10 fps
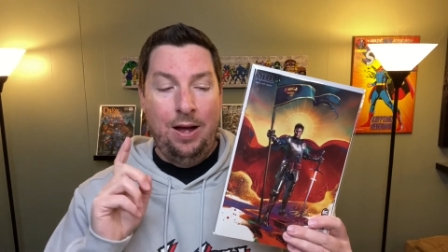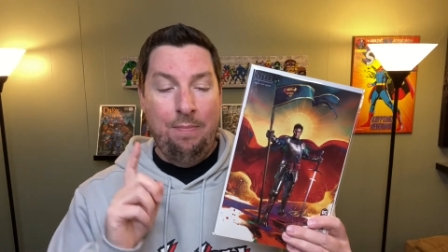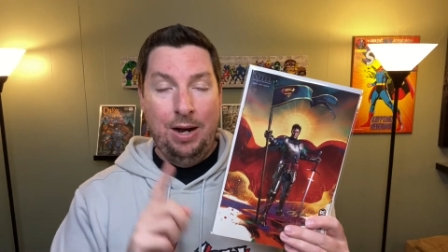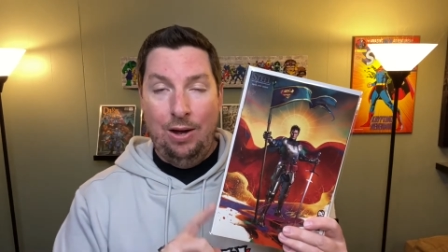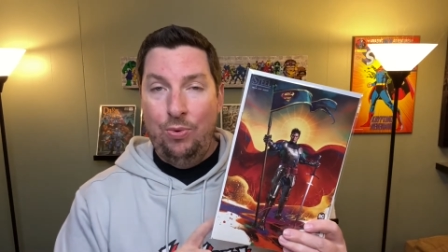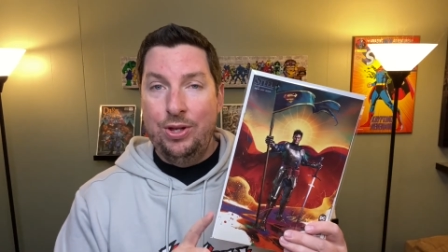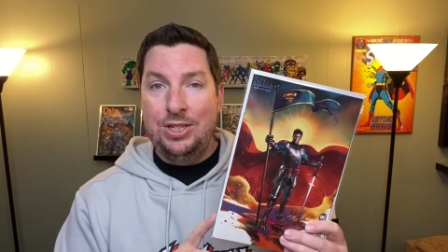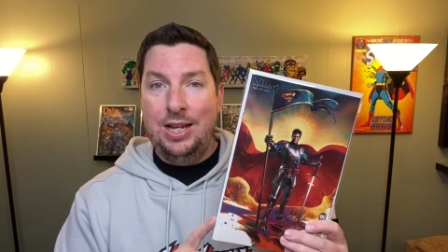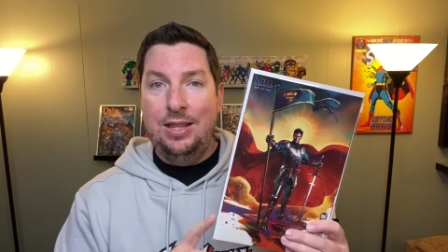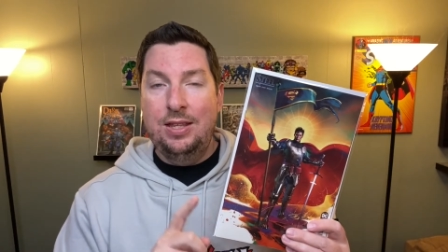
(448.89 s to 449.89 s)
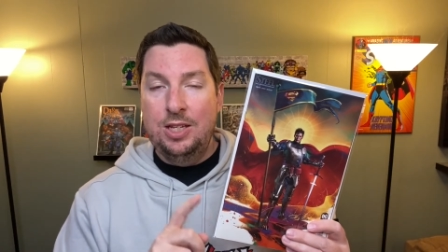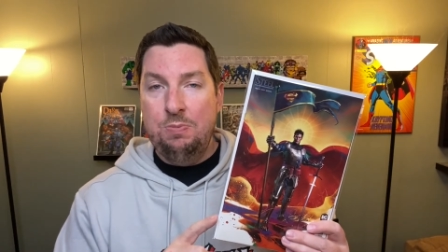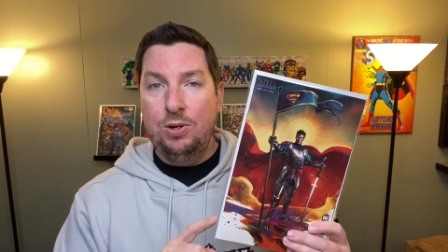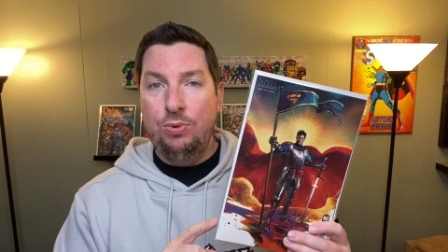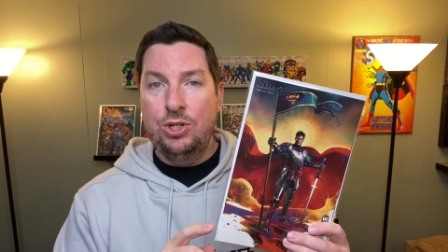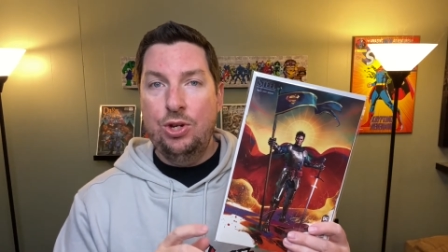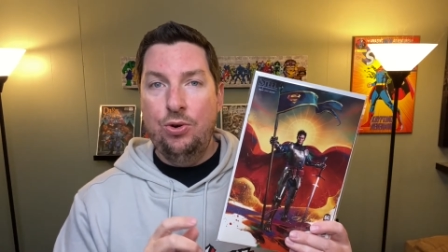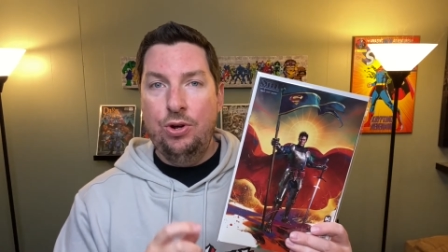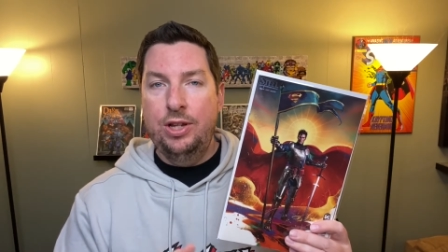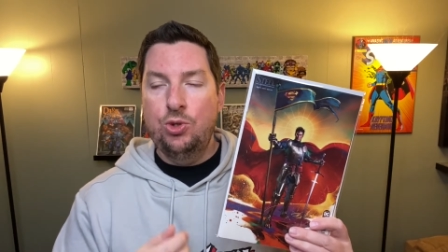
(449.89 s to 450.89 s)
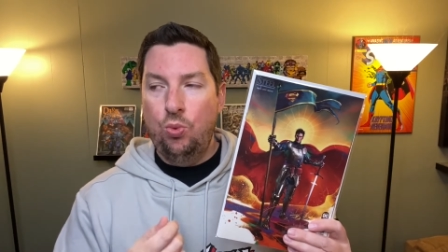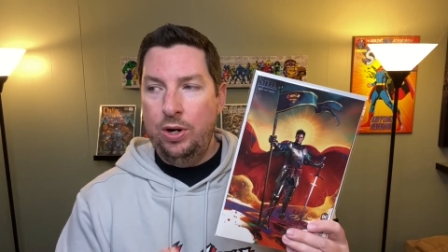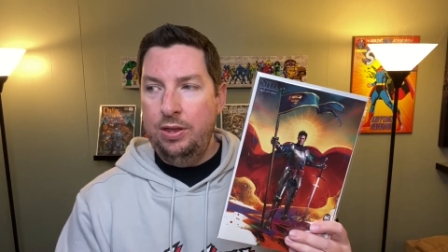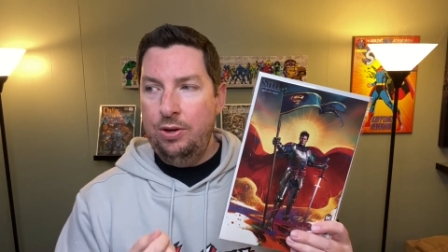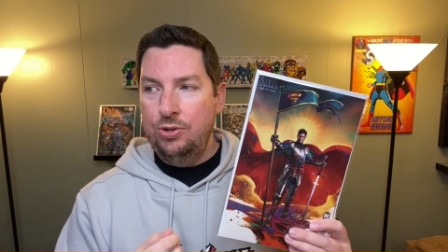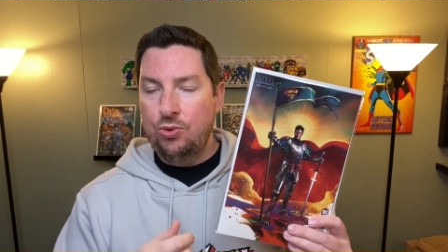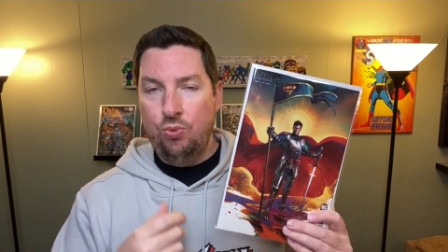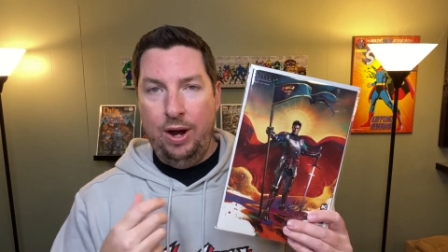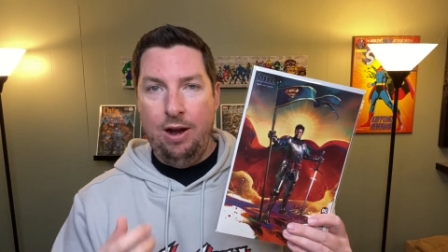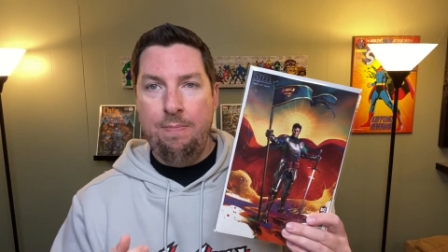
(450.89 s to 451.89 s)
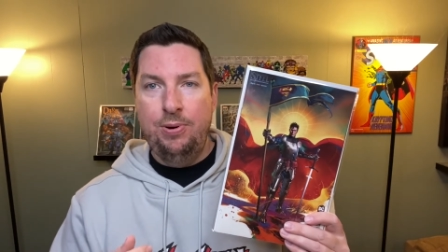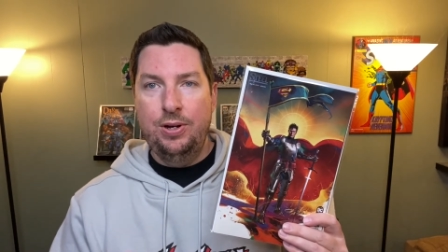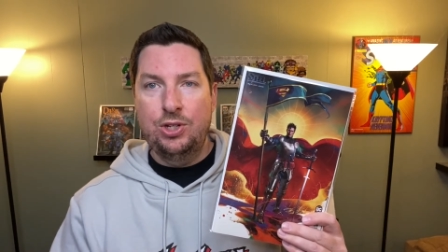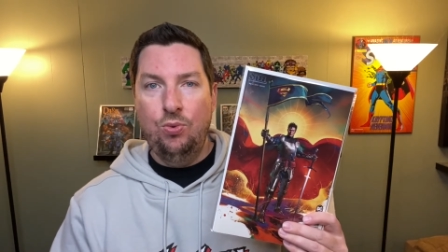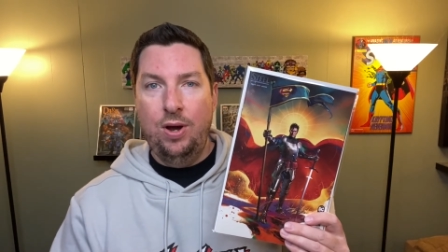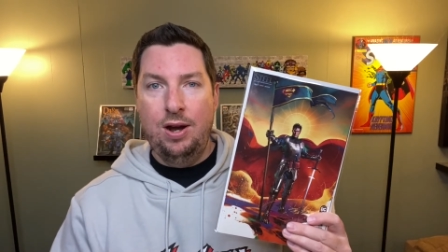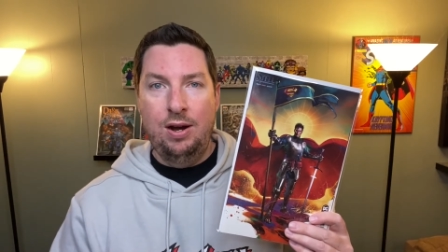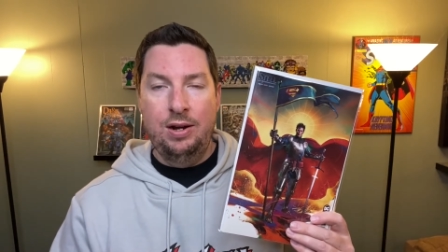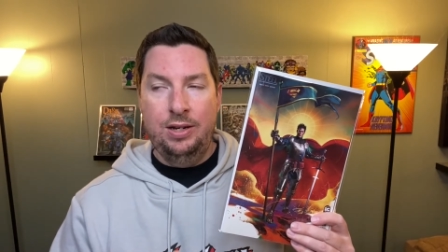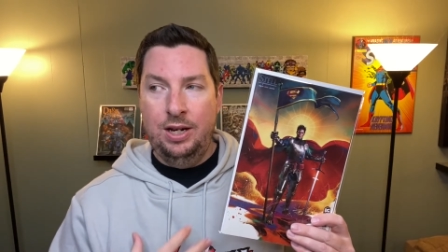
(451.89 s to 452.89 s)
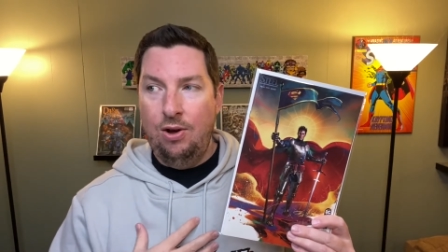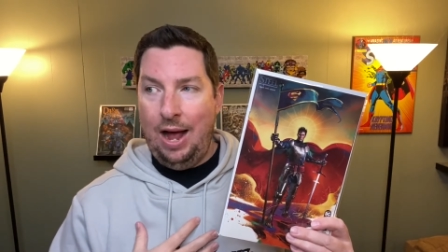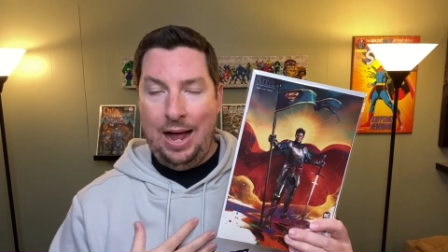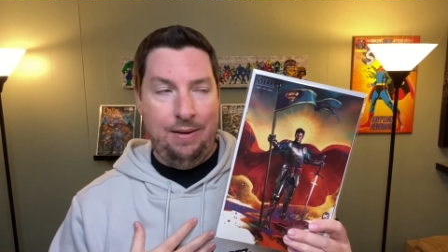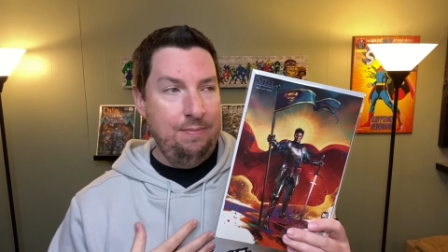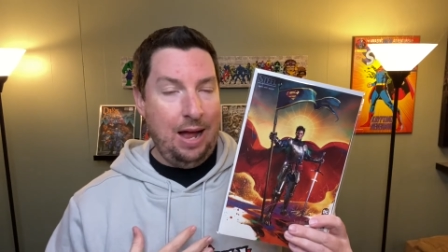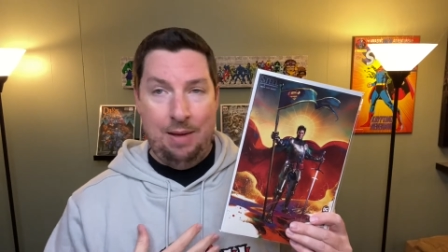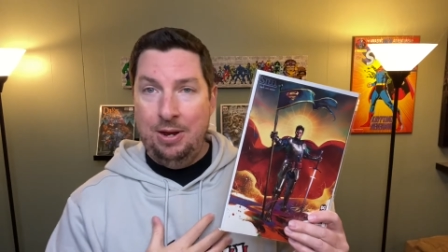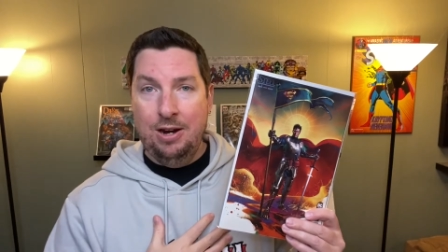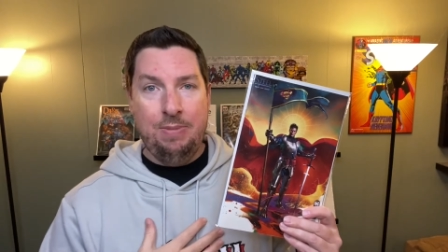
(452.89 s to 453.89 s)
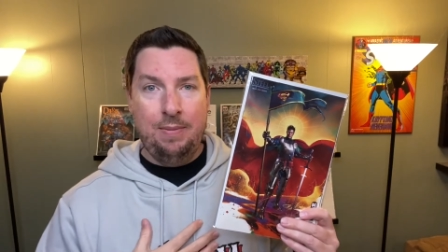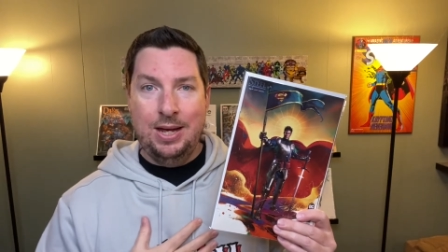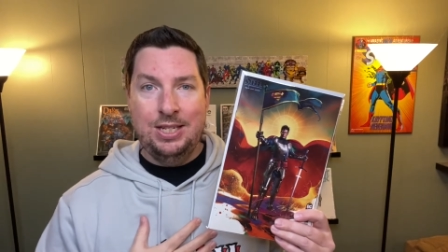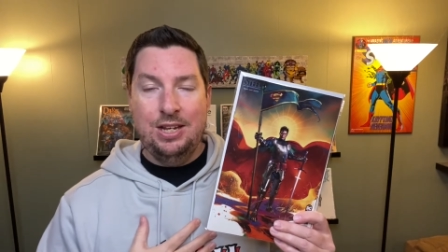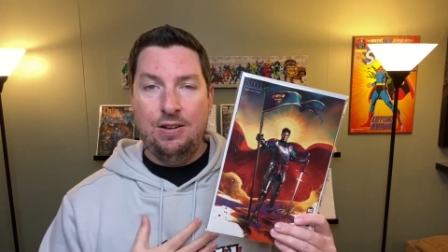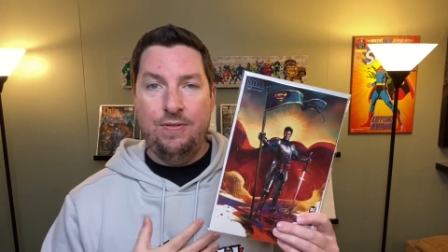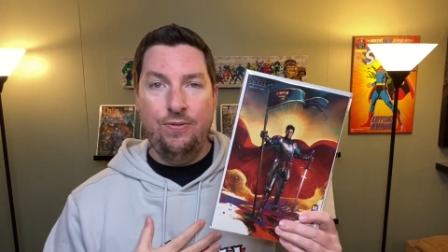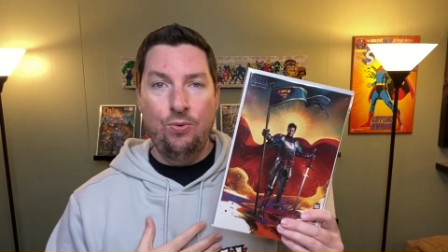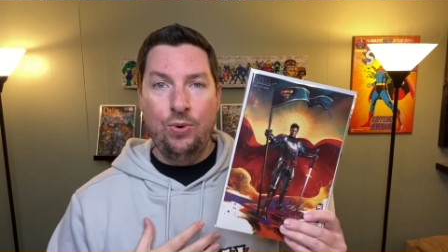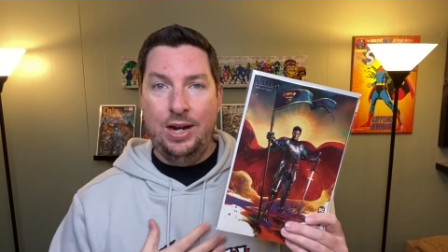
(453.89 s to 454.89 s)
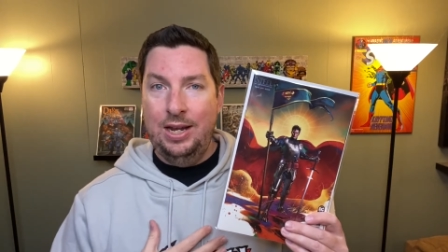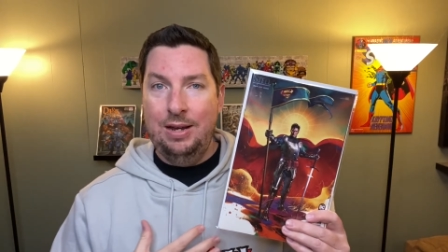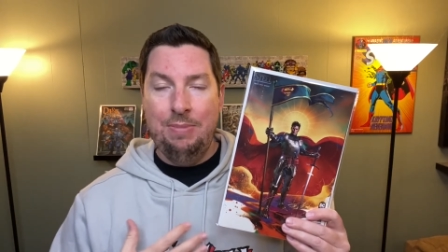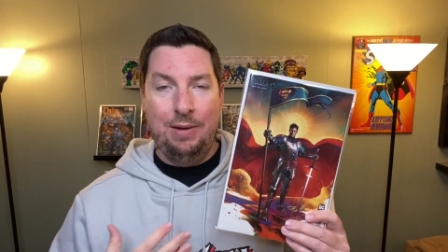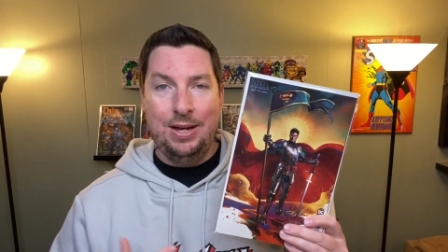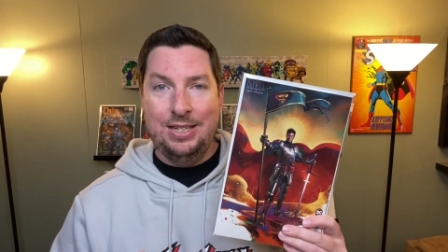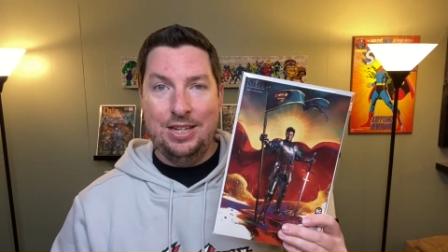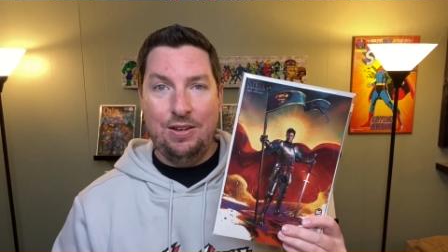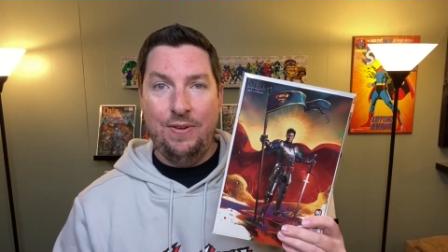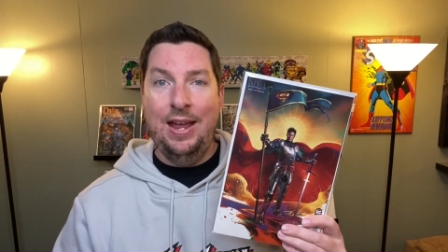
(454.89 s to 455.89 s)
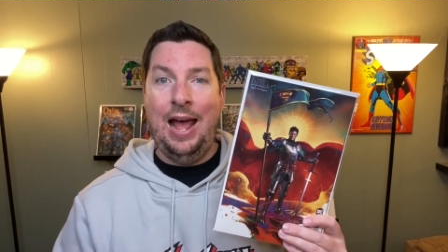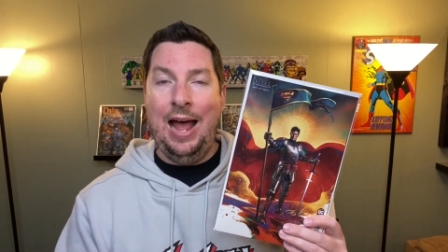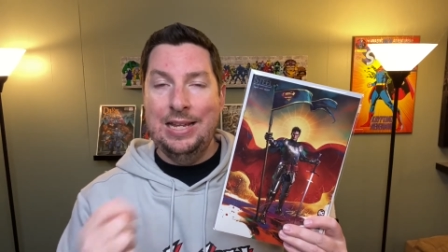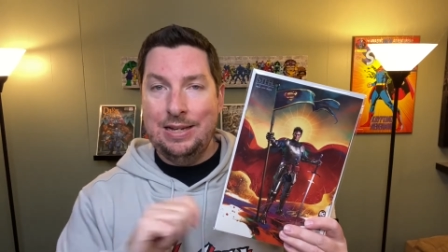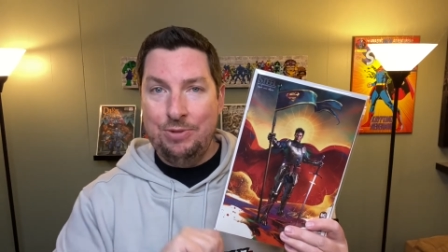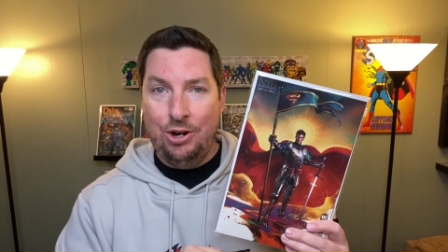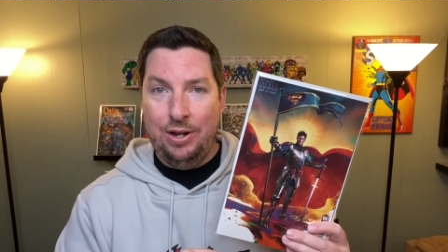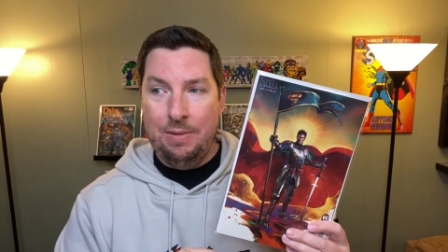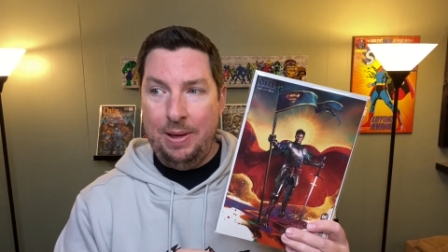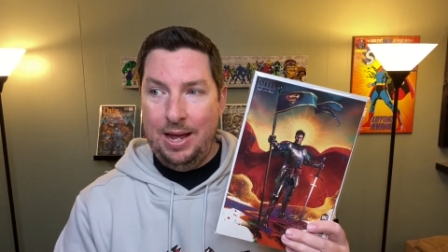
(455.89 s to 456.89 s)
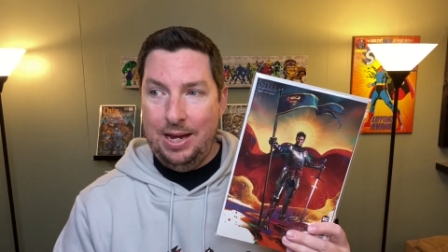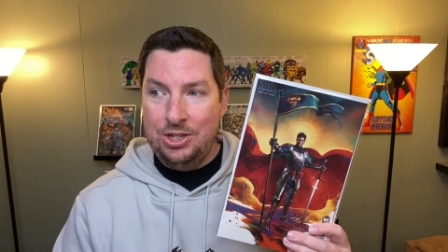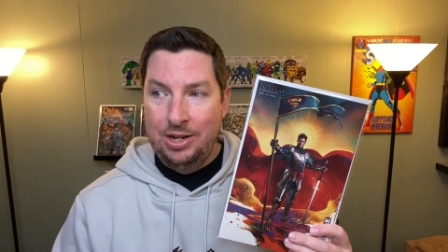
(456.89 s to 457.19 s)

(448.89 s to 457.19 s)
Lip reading: but I will say that this book was so good. It's one of those rare books where, you know, I'm here by myself, reading by myself, and as I'm turning the page,